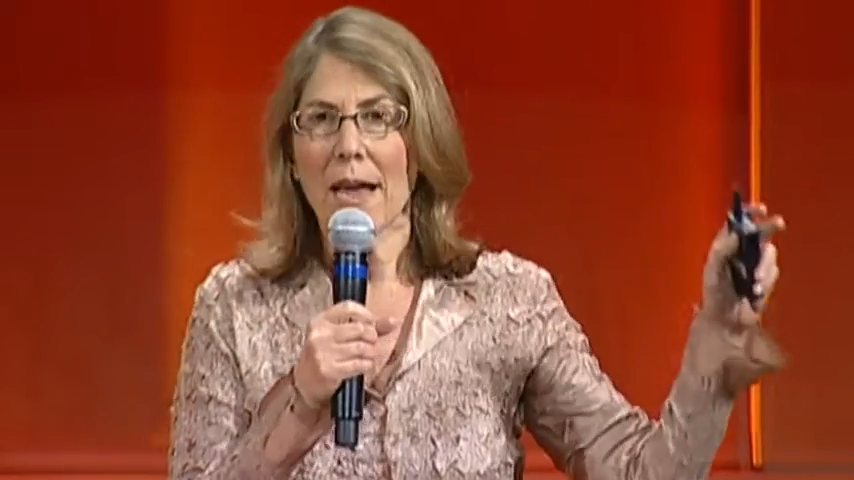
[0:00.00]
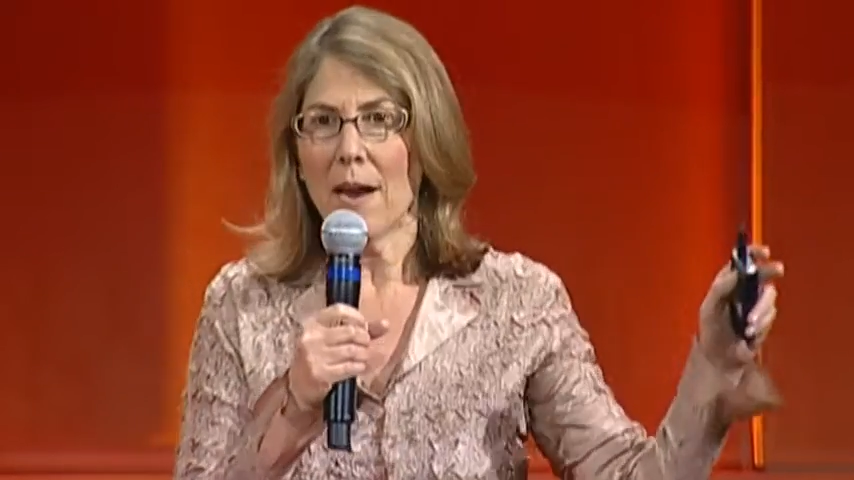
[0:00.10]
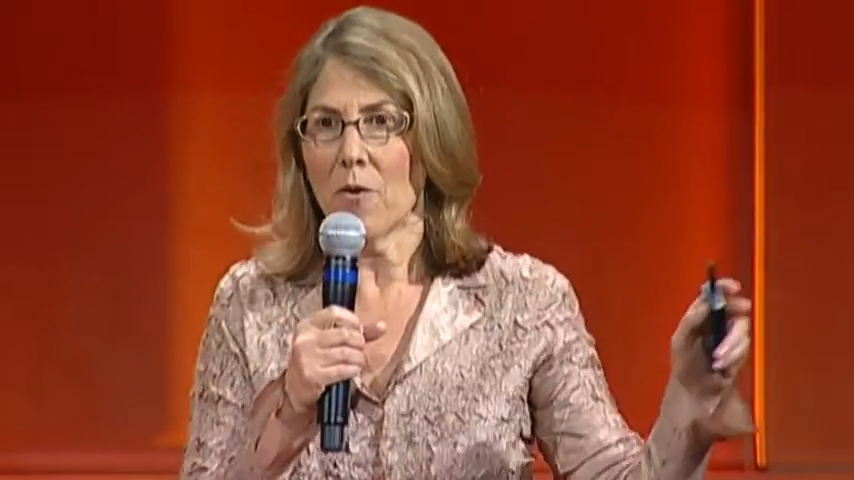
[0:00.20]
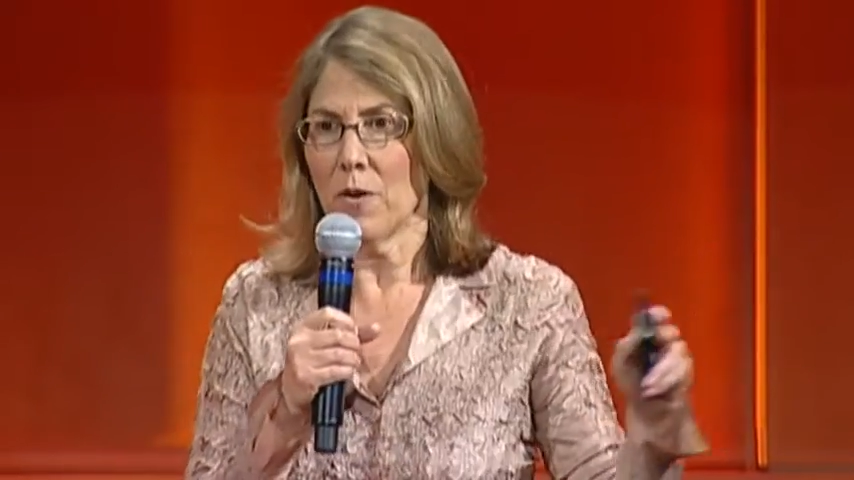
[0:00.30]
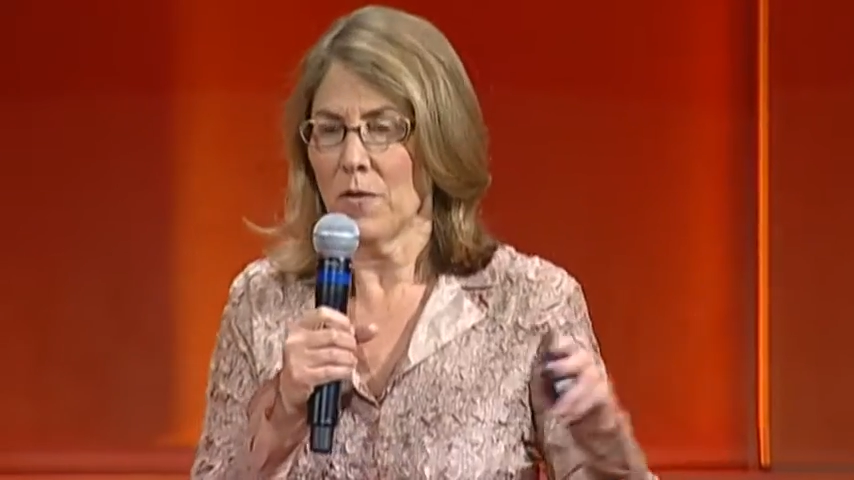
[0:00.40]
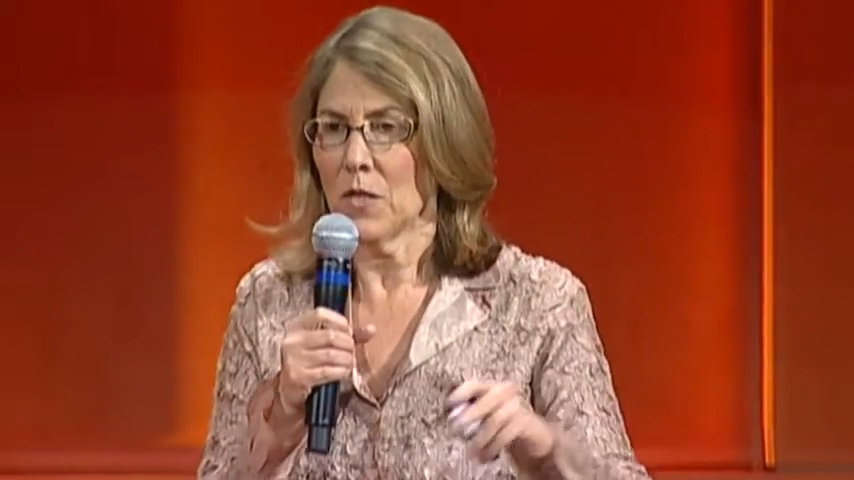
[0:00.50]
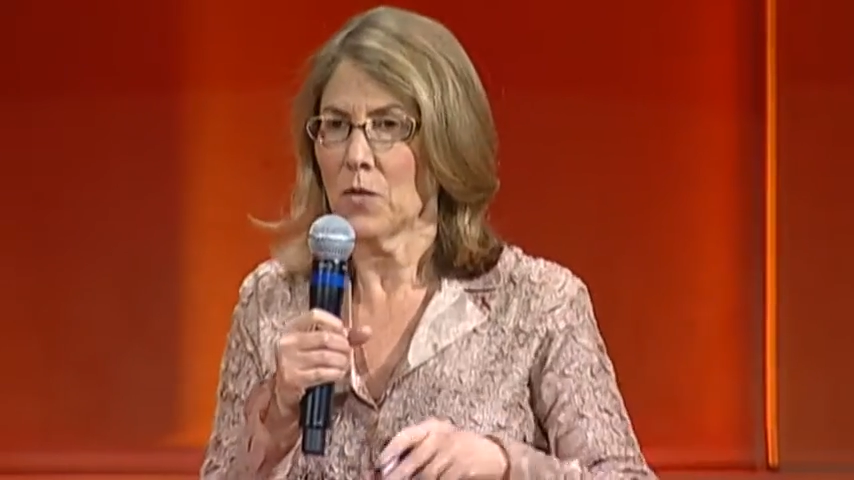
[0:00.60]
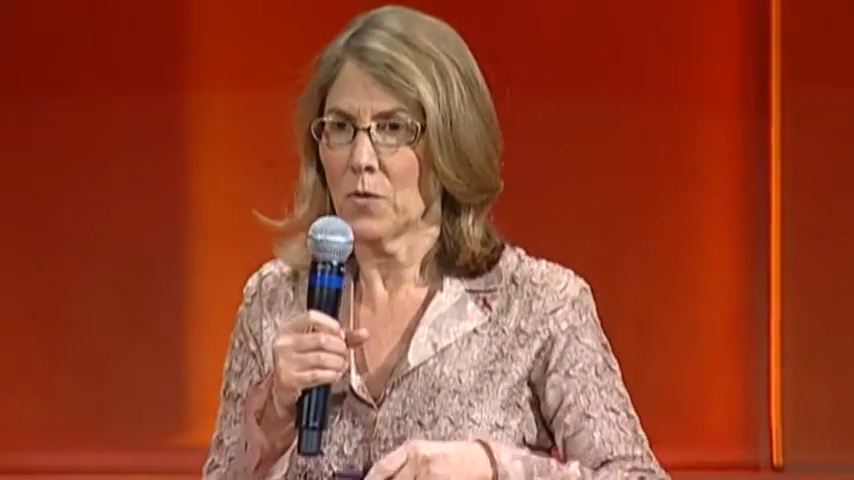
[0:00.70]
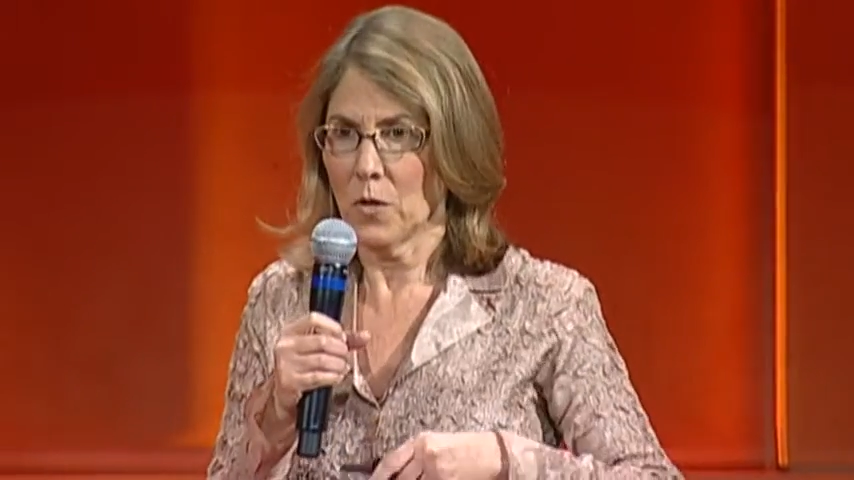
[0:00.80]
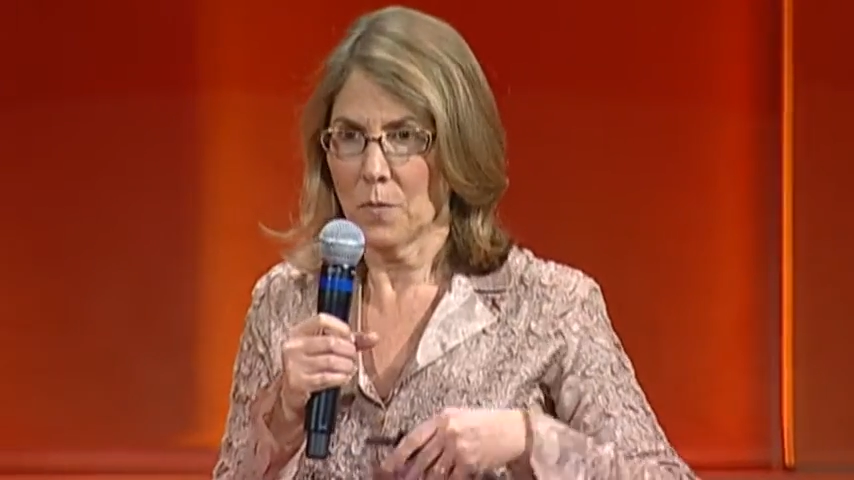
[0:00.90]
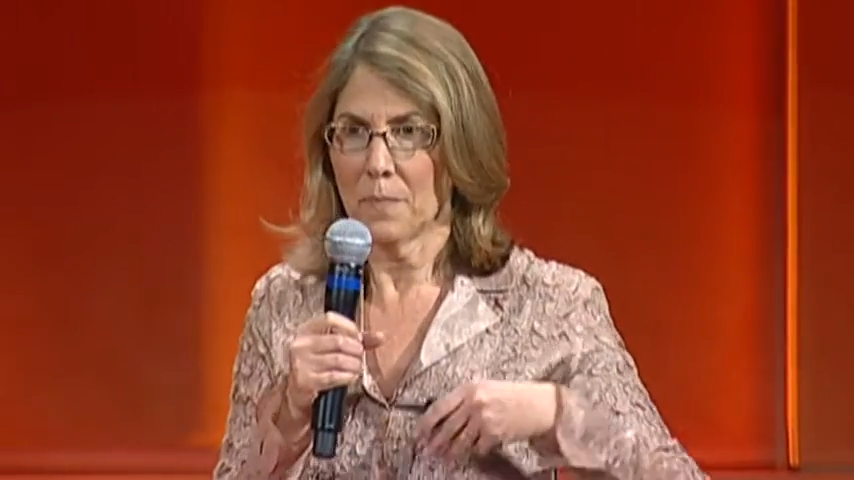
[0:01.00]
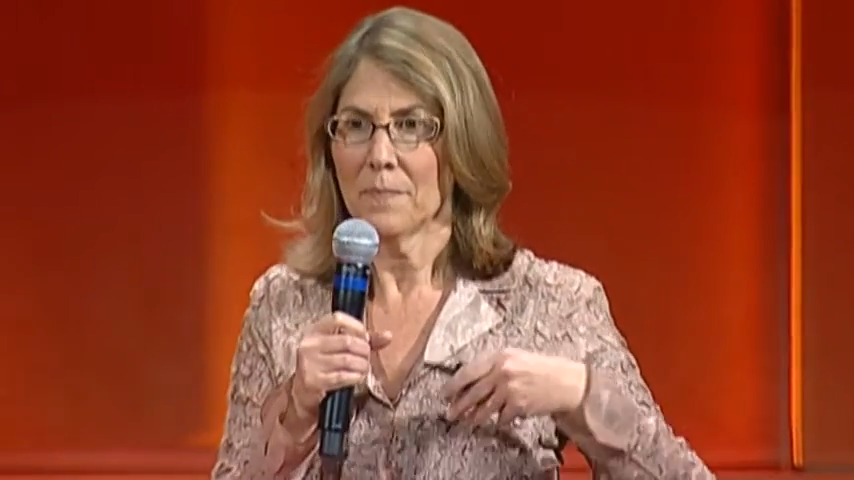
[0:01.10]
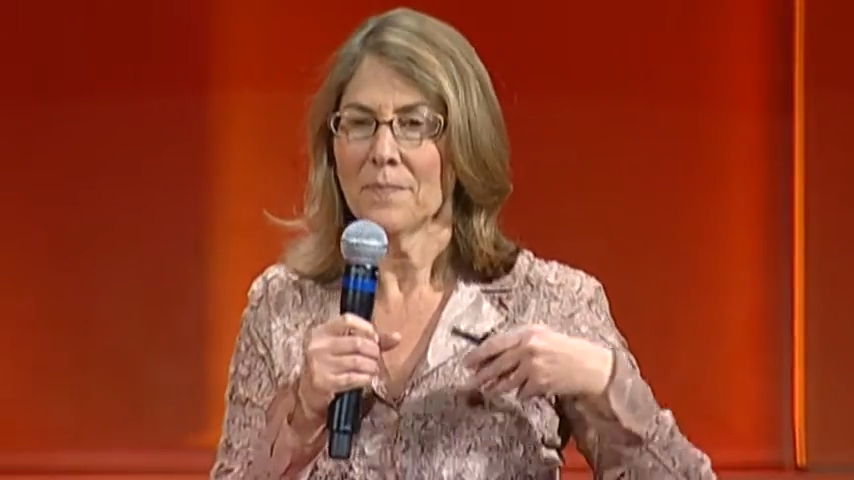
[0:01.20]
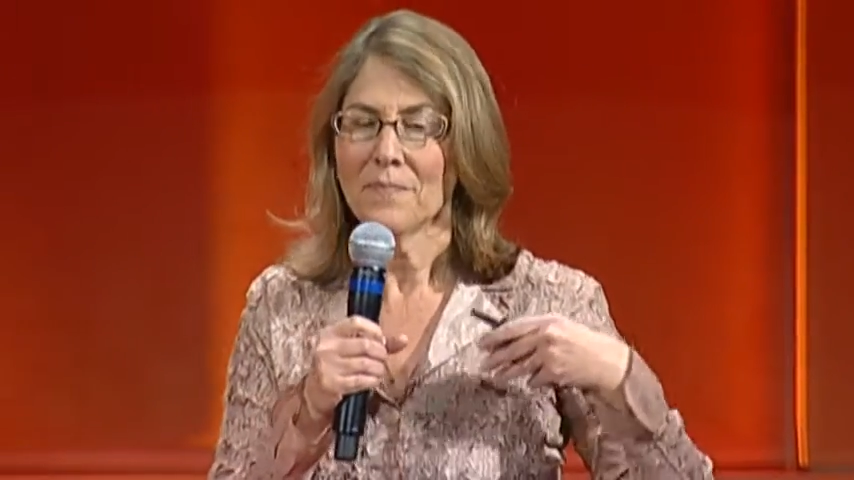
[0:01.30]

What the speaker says: air in this room.